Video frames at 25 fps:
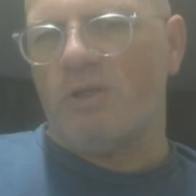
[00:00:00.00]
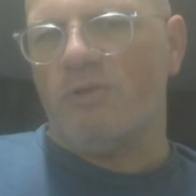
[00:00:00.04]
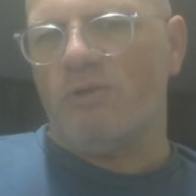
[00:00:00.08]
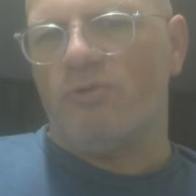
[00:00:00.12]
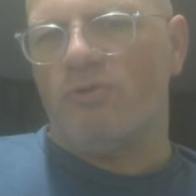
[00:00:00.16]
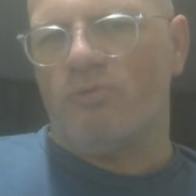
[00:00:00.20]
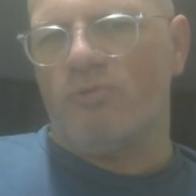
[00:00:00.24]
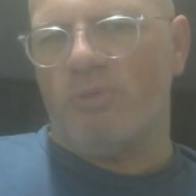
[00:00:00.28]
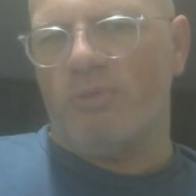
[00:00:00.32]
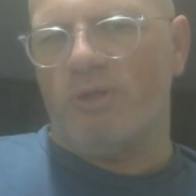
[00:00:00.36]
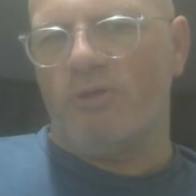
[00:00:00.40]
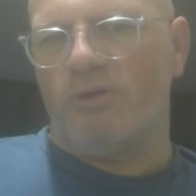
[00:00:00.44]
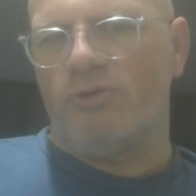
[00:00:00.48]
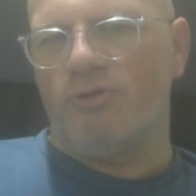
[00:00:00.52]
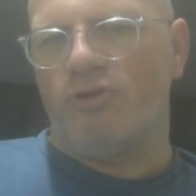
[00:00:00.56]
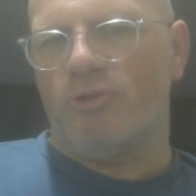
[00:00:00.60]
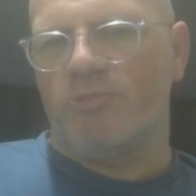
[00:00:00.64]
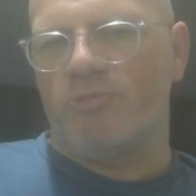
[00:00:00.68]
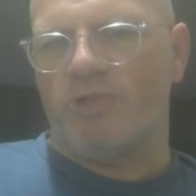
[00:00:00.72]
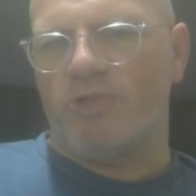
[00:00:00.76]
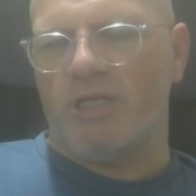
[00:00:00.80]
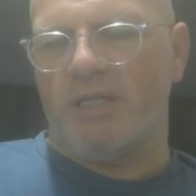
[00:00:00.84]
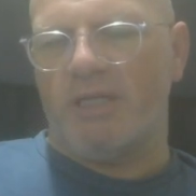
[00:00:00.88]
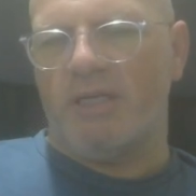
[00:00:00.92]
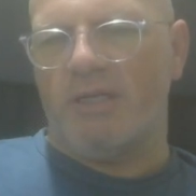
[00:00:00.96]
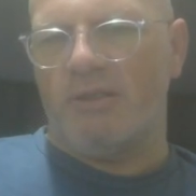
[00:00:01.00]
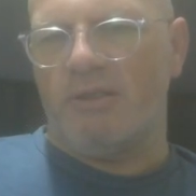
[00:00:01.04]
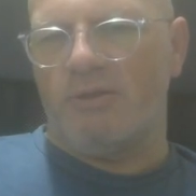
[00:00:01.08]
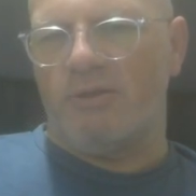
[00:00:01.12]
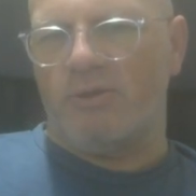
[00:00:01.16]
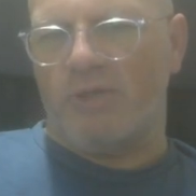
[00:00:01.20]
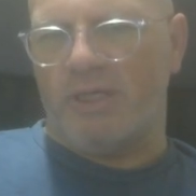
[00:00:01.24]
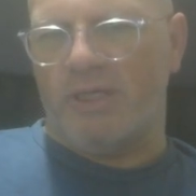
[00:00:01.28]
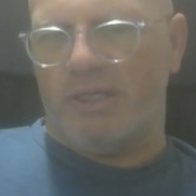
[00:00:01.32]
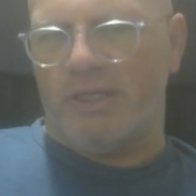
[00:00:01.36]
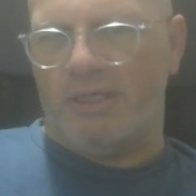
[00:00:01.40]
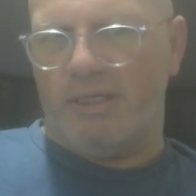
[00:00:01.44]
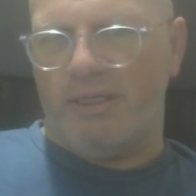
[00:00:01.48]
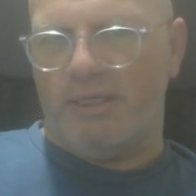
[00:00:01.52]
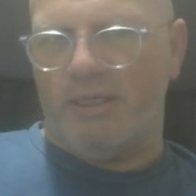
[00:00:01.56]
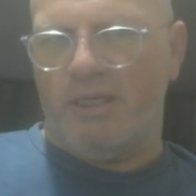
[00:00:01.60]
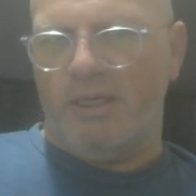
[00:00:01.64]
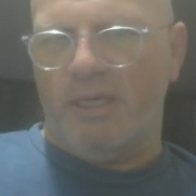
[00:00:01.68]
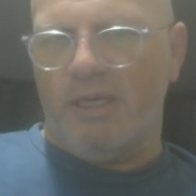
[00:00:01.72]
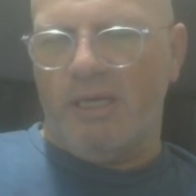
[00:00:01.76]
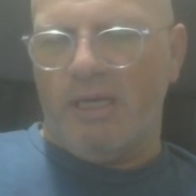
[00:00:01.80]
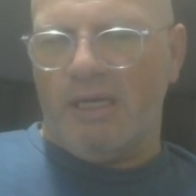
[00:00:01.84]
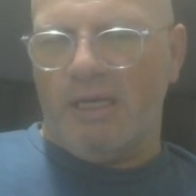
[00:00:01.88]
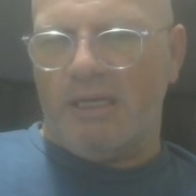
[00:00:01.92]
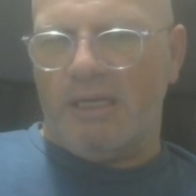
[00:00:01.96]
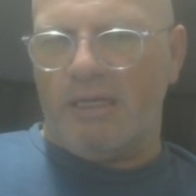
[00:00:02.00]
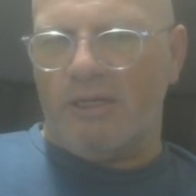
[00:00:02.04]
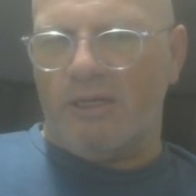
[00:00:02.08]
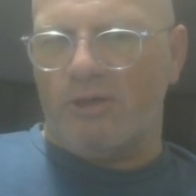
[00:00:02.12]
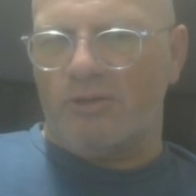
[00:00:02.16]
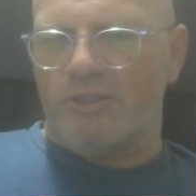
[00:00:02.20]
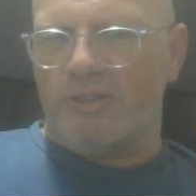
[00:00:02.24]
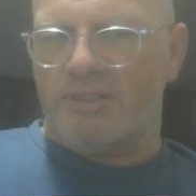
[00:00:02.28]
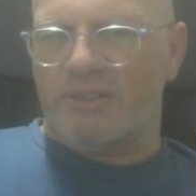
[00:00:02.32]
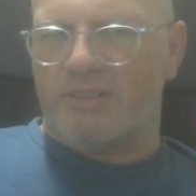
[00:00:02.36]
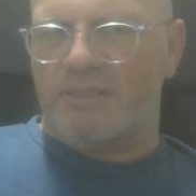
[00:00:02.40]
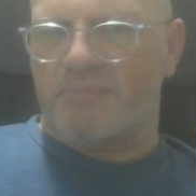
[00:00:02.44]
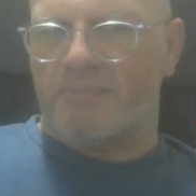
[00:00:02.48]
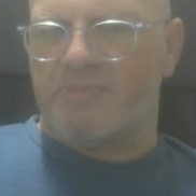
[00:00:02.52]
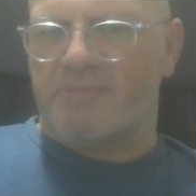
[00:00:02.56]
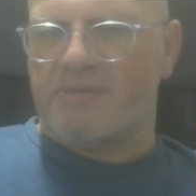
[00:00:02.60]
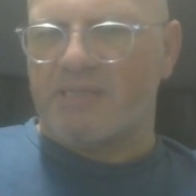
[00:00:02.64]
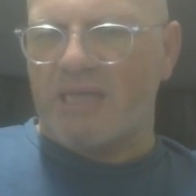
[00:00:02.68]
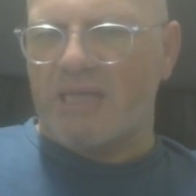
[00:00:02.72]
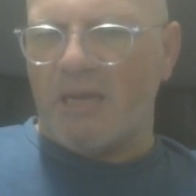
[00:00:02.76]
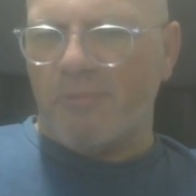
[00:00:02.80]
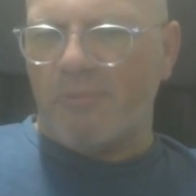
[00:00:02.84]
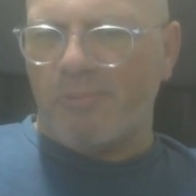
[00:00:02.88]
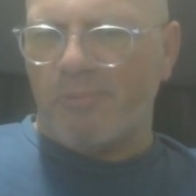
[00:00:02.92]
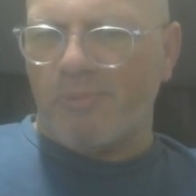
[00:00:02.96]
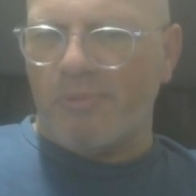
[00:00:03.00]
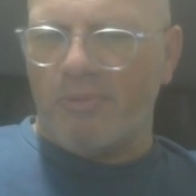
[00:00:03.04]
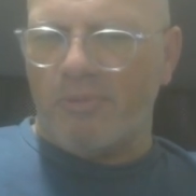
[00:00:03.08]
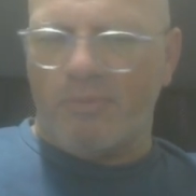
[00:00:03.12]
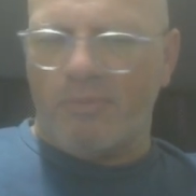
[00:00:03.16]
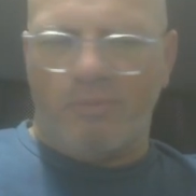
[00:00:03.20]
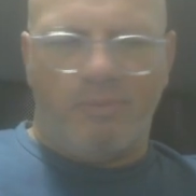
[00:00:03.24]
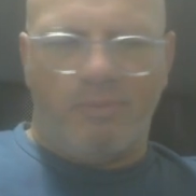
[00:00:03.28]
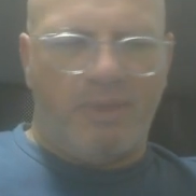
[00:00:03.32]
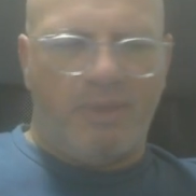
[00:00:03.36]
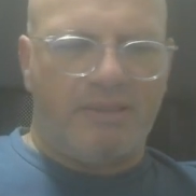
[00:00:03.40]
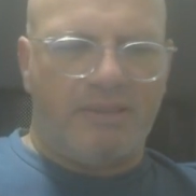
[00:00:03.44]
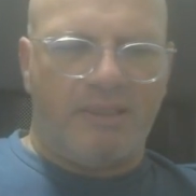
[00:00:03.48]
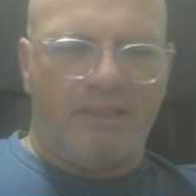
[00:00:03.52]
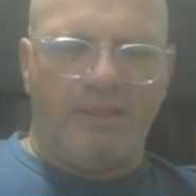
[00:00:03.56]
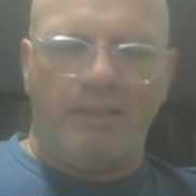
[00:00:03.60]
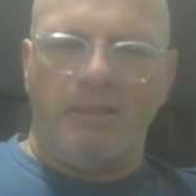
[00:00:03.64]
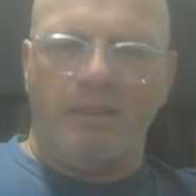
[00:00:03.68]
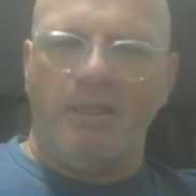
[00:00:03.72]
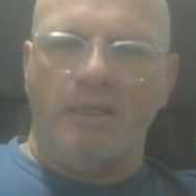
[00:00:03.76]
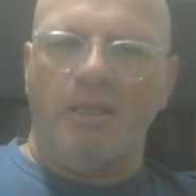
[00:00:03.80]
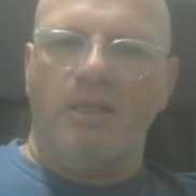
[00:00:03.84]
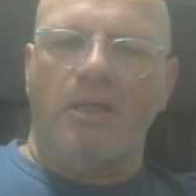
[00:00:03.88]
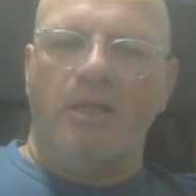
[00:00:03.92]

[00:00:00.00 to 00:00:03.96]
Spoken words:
to my YouTube channel, you can click on the subscribe button.